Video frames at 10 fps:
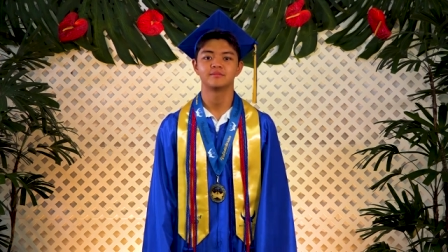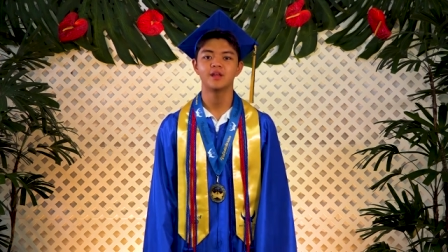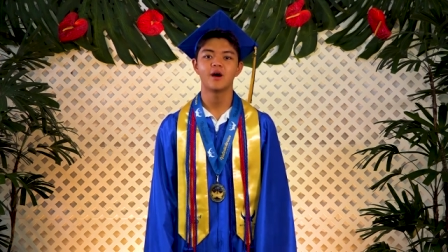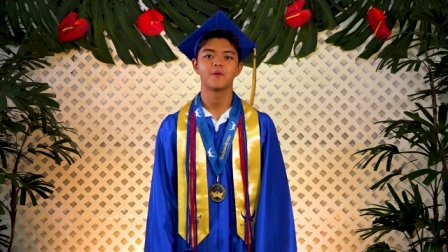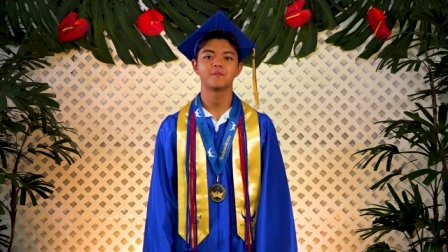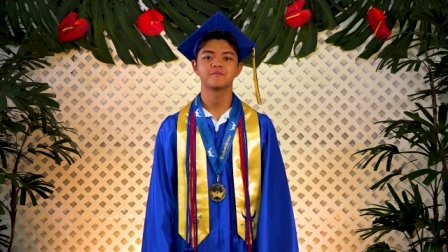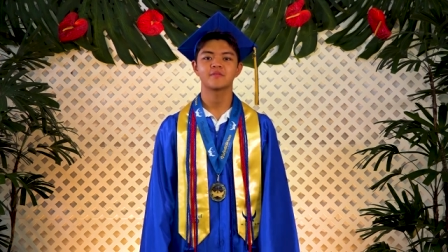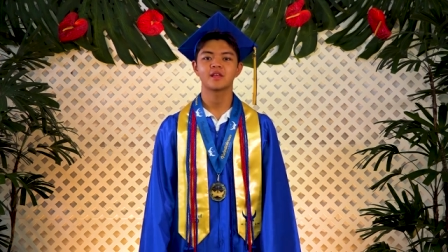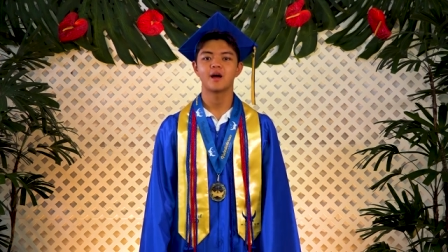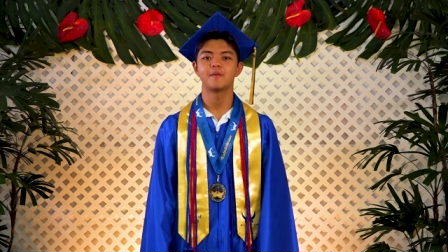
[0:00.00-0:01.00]
Now,
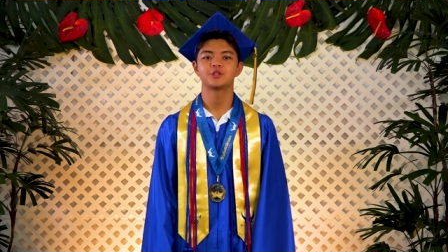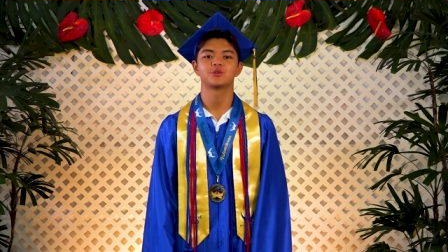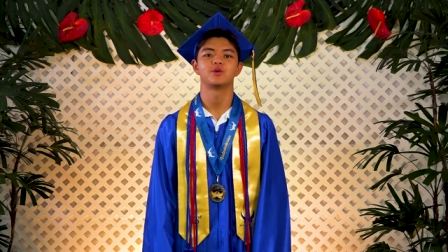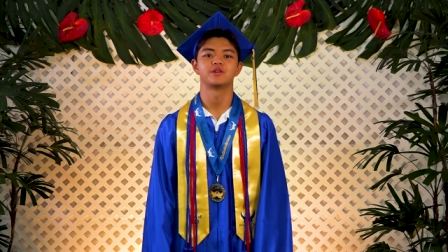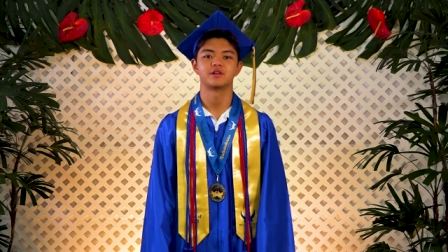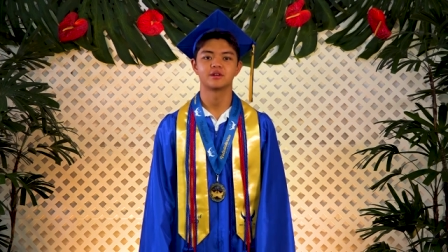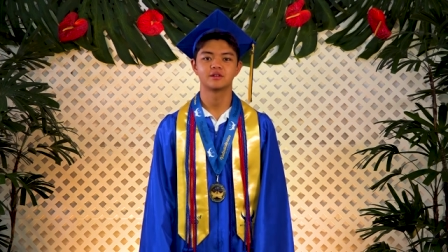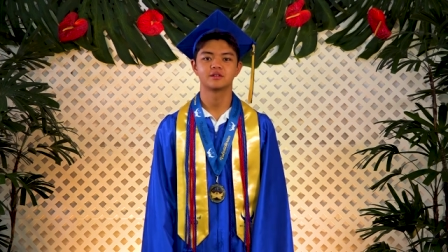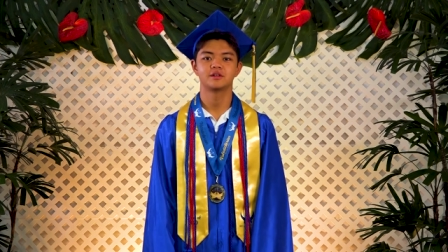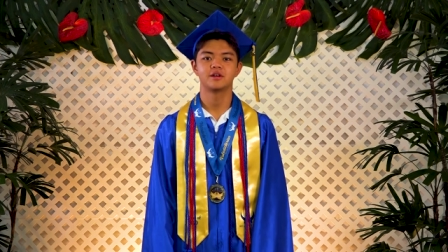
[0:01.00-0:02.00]
I bet you're wondering,
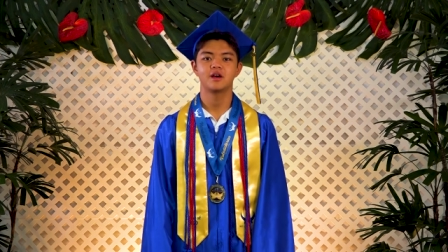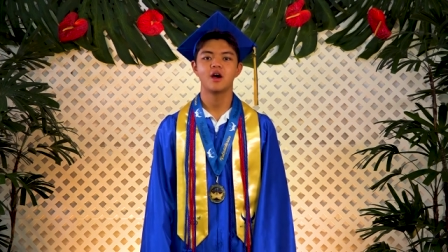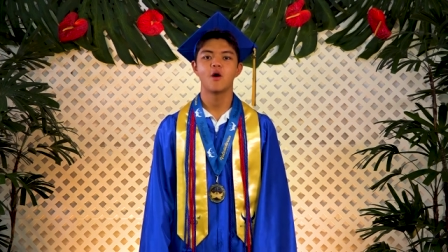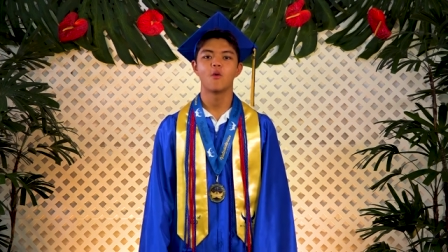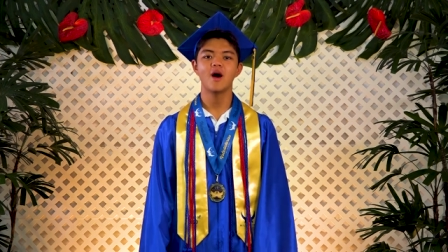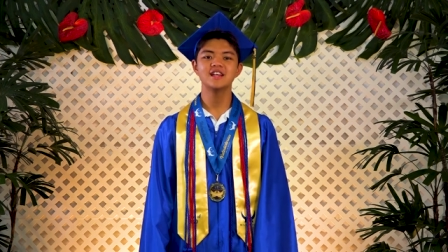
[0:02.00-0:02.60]
why